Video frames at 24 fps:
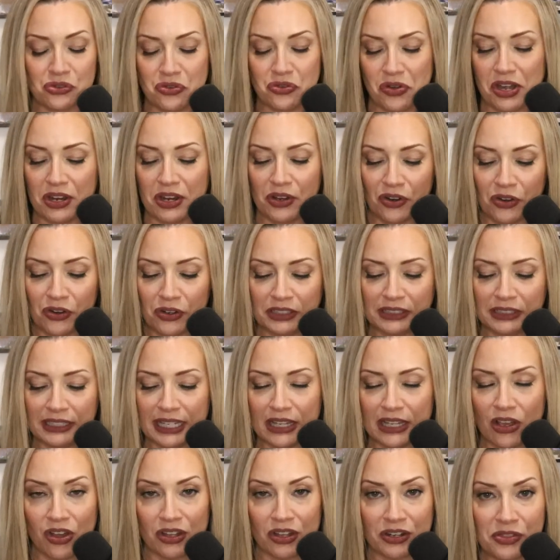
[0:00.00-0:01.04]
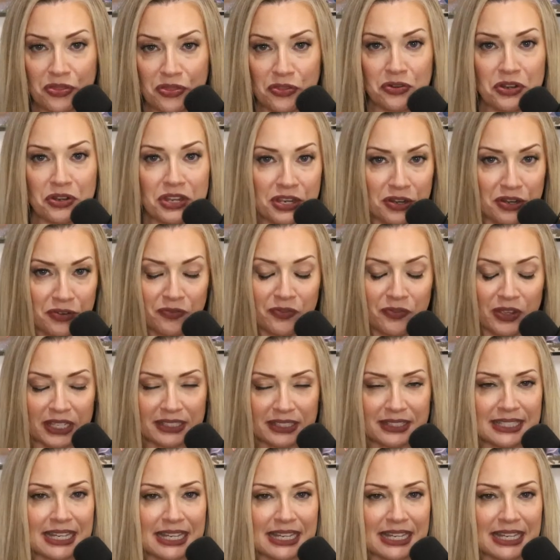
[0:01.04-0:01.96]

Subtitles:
rate currently on a 30-year fix.